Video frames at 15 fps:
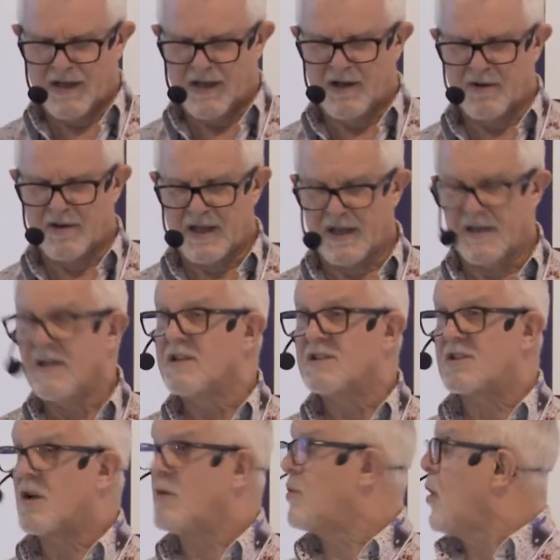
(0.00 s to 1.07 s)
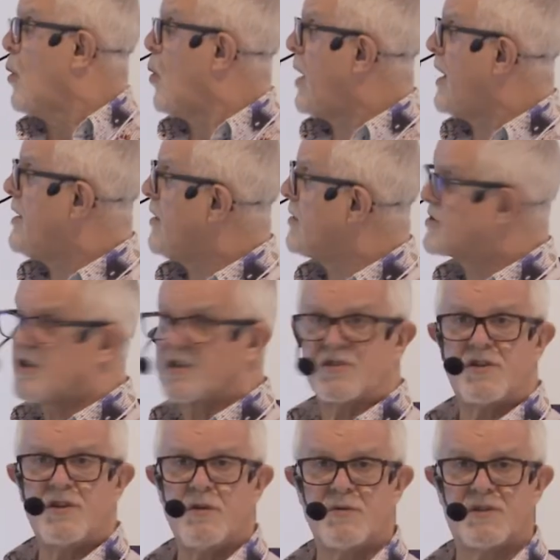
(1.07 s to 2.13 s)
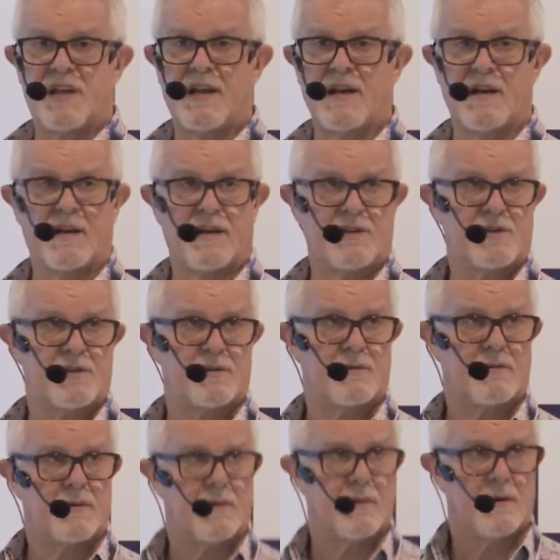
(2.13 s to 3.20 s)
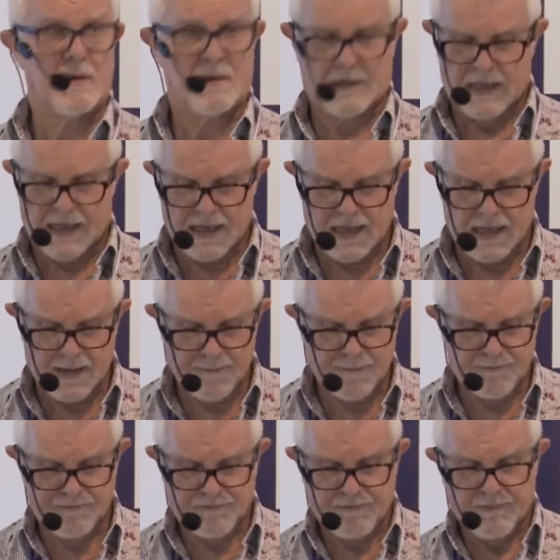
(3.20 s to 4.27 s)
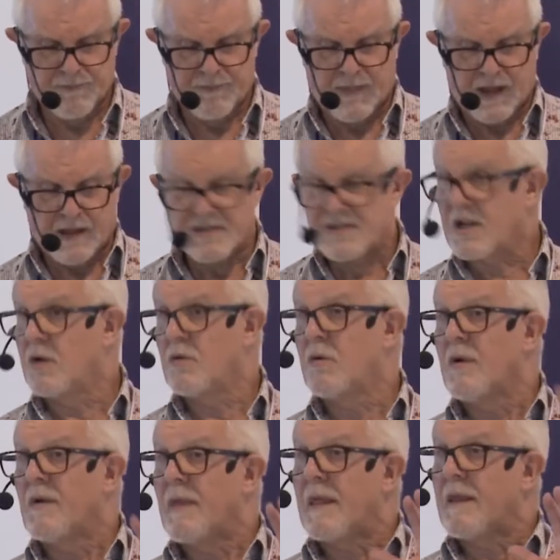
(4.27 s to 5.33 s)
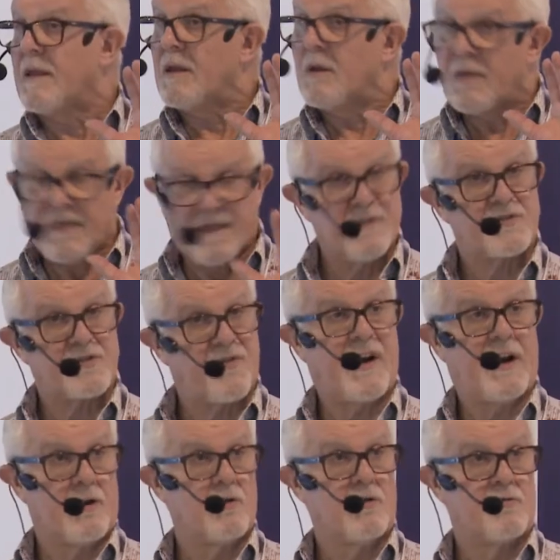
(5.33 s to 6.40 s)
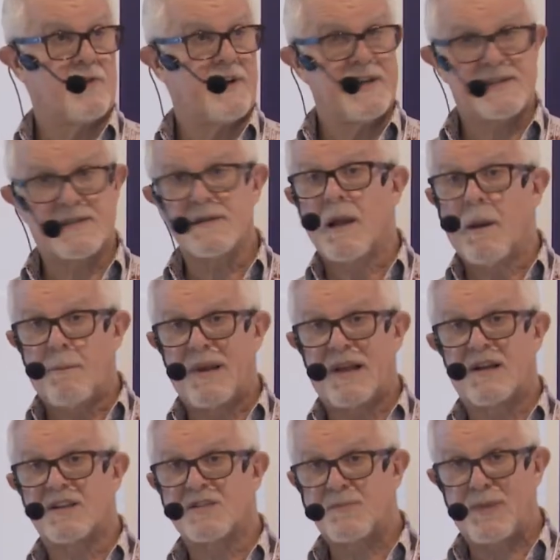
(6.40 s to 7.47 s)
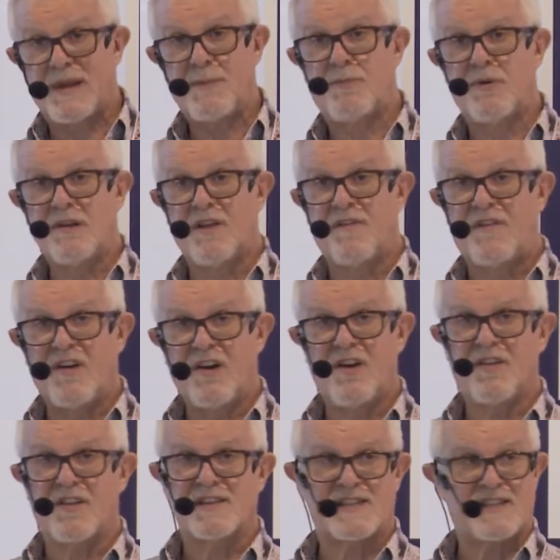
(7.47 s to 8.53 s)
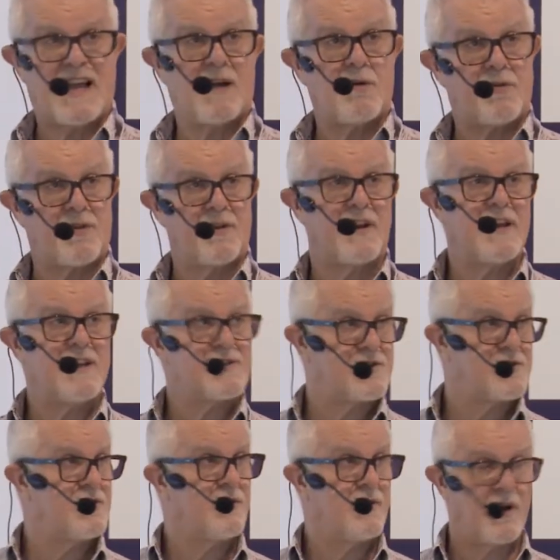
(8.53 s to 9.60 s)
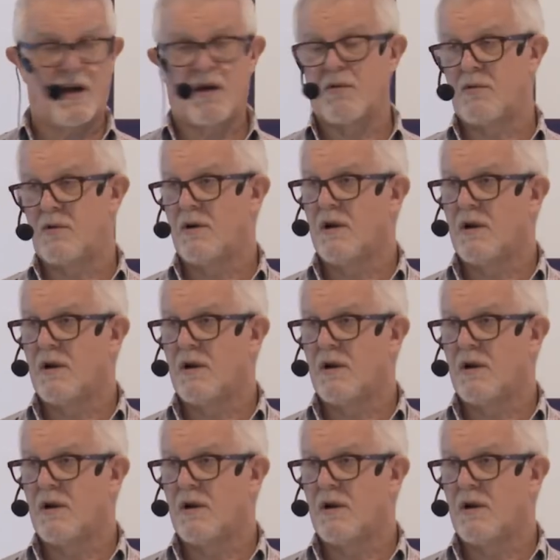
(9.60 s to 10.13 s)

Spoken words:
Okay. So, why not just use English? So, there's a very good reason, because people, the further south and east you go,